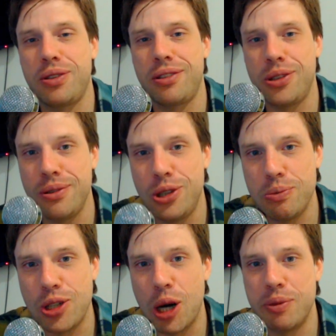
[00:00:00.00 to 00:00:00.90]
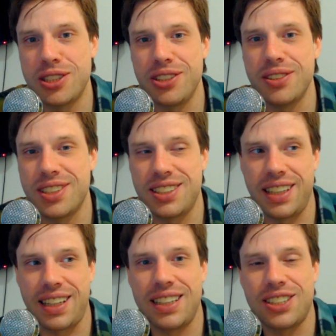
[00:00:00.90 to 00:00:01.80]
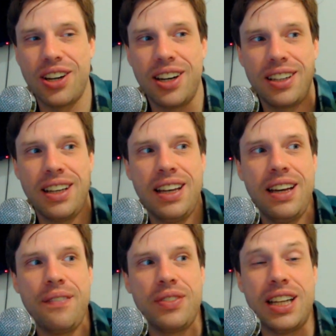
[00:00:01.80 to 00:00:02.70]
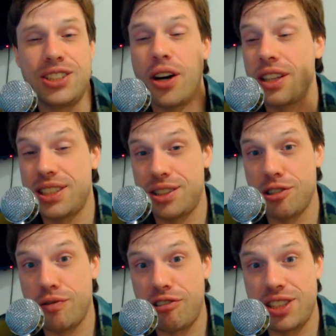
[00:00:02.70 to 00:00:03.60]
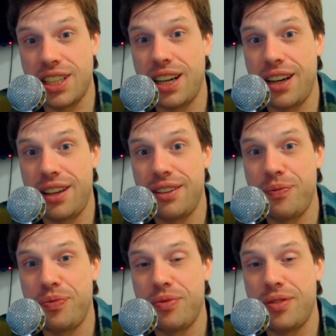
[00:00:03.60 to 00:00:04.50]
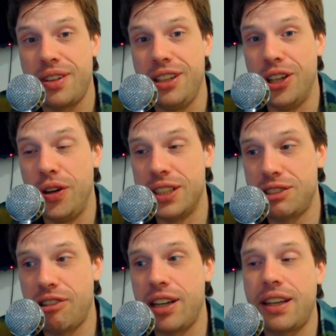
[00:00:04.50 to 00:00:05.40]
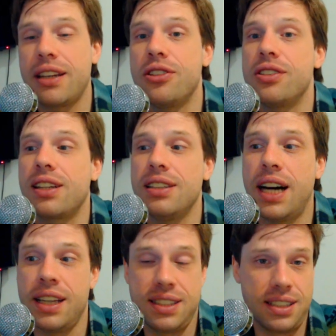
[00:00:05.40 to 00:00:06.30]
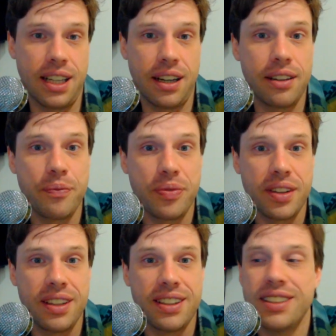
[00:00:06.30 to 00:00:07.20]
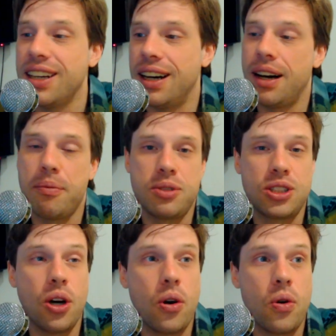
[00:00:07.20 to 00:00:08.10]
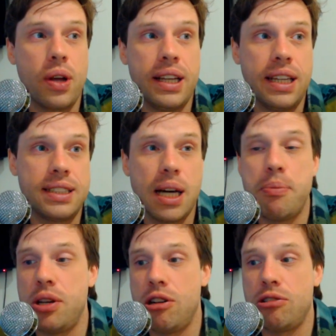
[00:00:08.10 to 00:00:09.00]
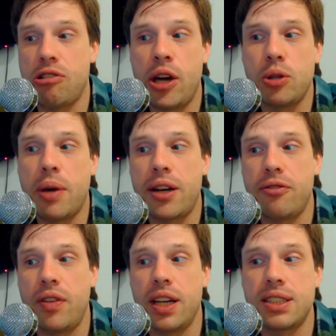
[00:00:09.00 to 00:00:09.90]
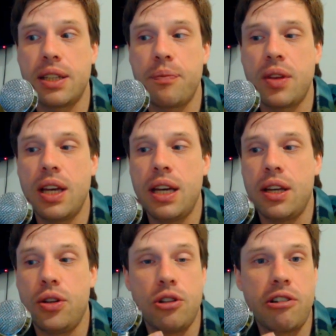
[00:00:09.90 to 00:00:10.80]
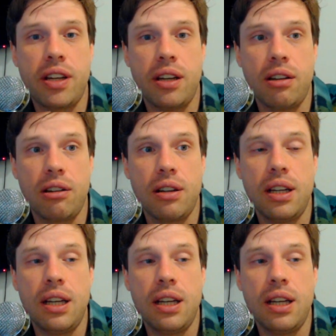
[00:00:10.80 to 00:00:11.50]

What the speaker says: YouTube comments uses, like it's on the server side, and it's trying to get into the client side. So it's up here trying to manifest. You're here.